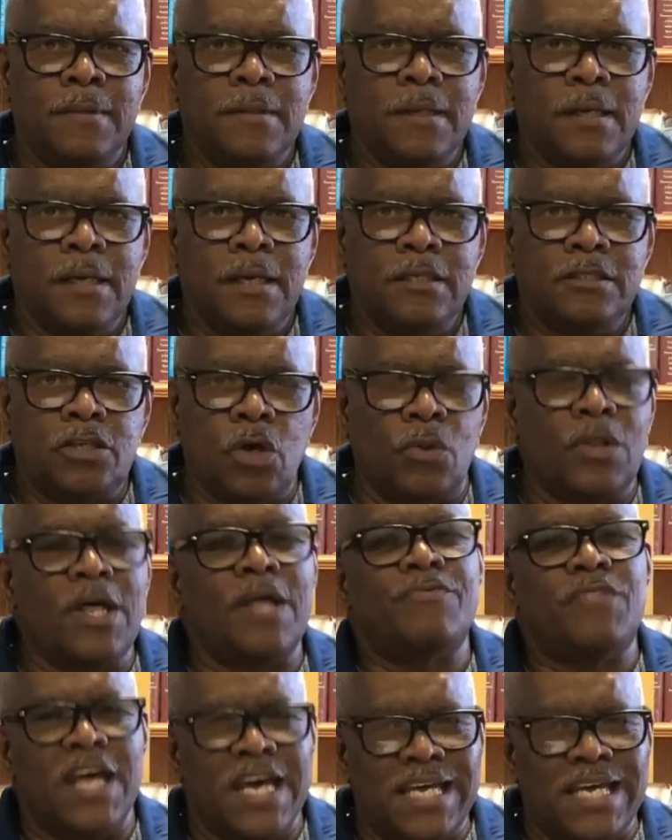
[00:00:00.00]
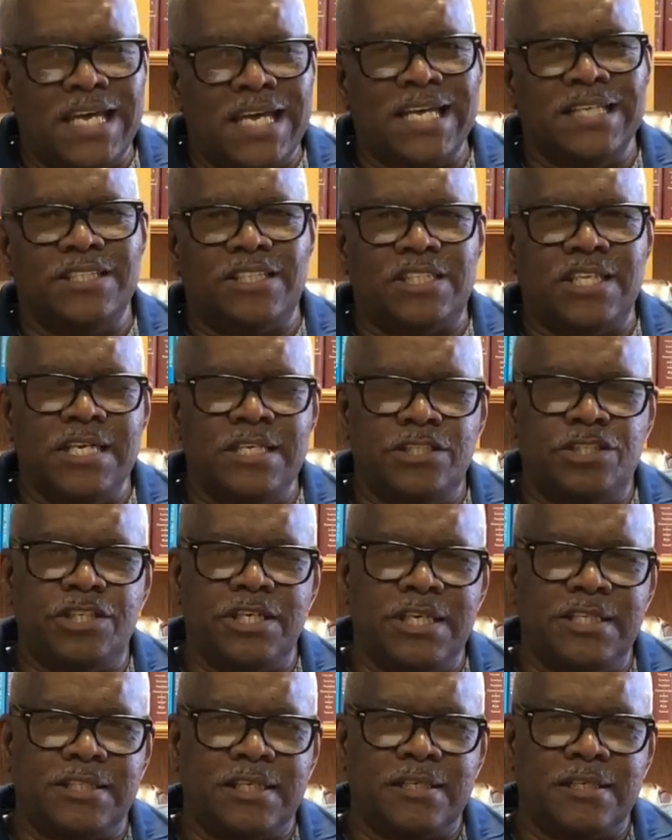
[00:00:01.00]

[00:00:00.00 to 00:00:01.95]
so that they can see Jesus.